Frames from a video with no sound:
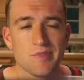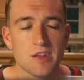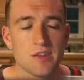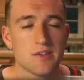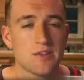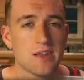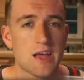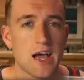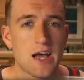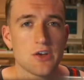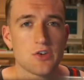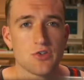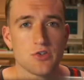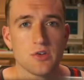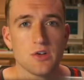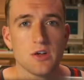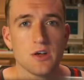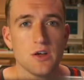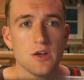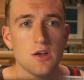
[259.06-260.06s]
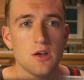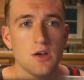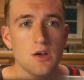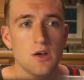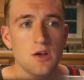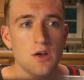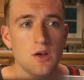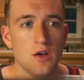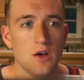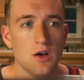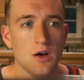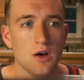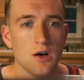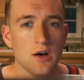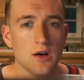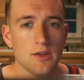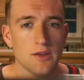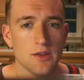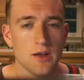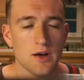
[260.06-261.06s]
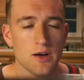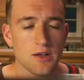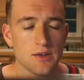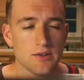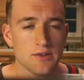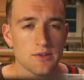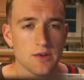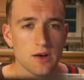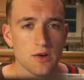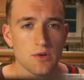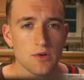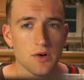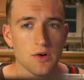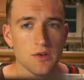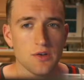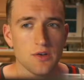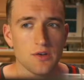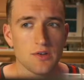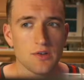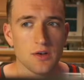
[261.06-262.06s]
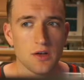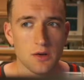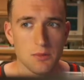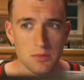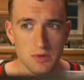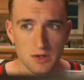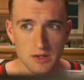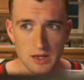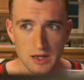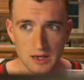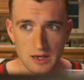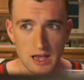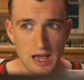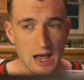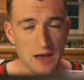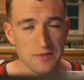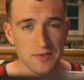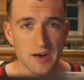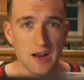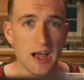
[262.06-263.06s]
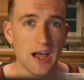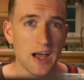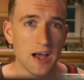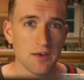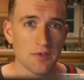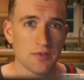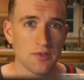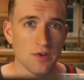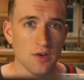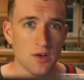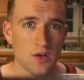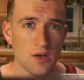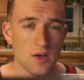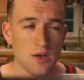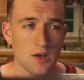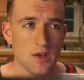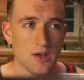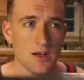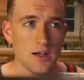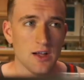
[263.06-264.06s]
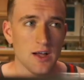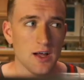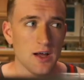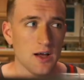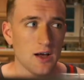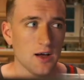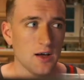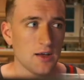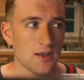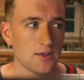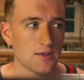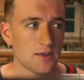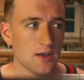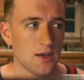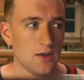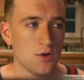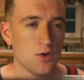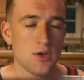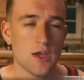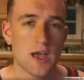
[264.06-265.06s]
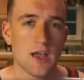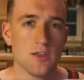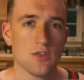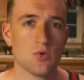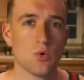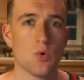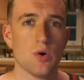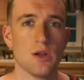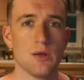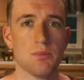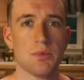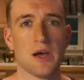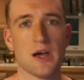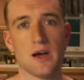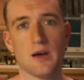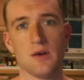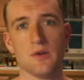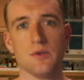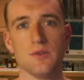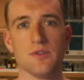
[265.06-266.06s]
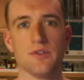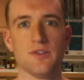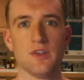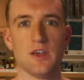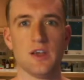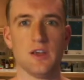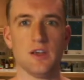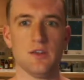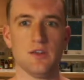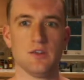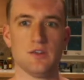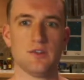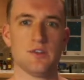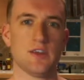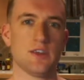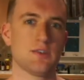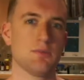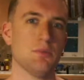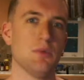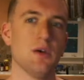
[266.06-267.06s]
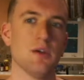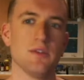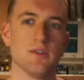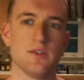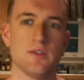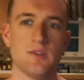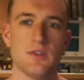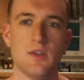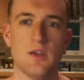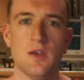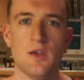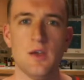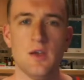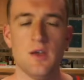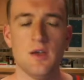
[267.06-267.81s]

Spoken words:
it's naturally, not on steroids, it's going to be like half and half. Let's say you gain 20 pounds in 6 months.